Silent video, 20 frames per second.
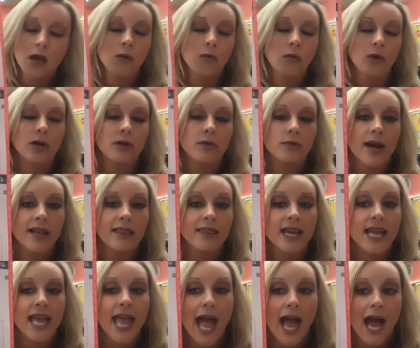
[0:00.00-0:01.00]
We're going to write the
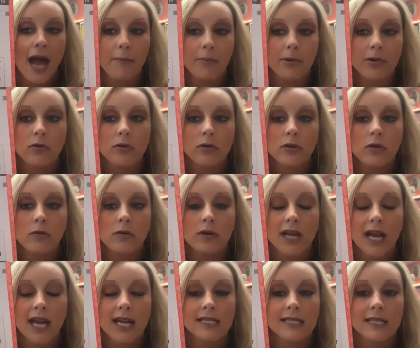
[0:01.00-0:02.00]
capital and
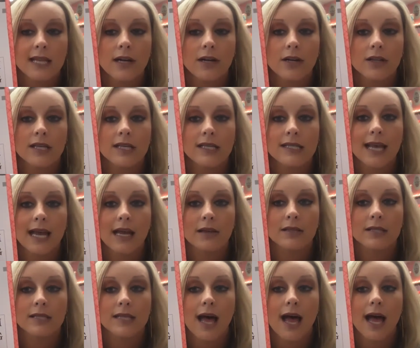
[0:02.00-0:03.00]
lowercase letter that
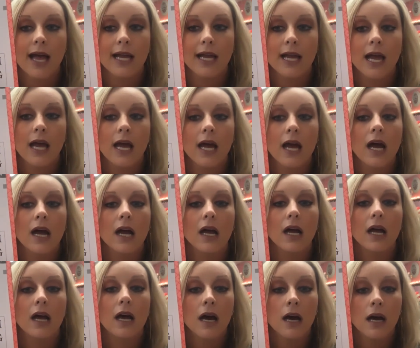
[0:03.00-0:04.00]
sounds like
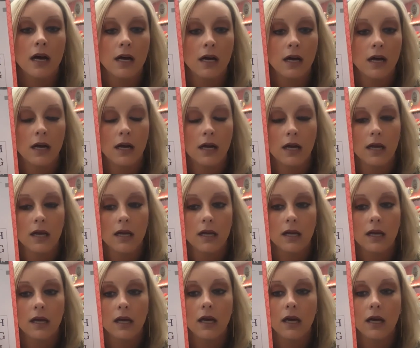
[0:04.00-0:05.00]
G.
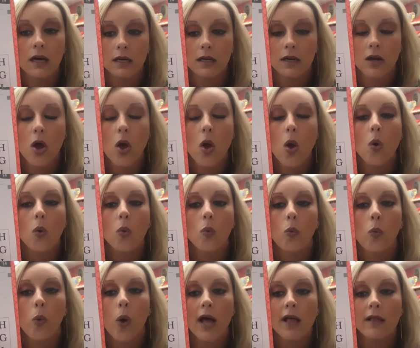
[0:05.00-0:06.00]
G.
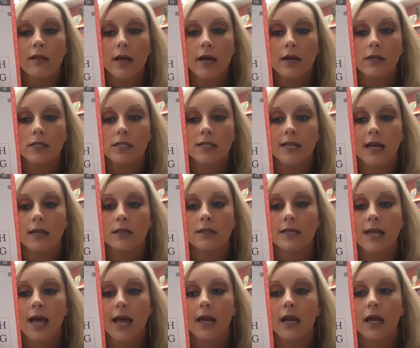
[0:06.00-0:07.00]
What letter sounds
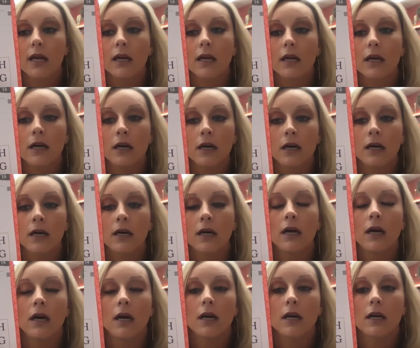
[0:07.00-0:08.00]
like G?
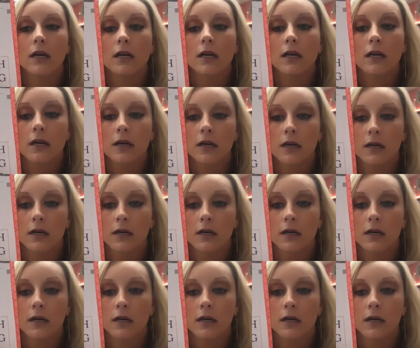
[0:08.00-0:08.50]
G.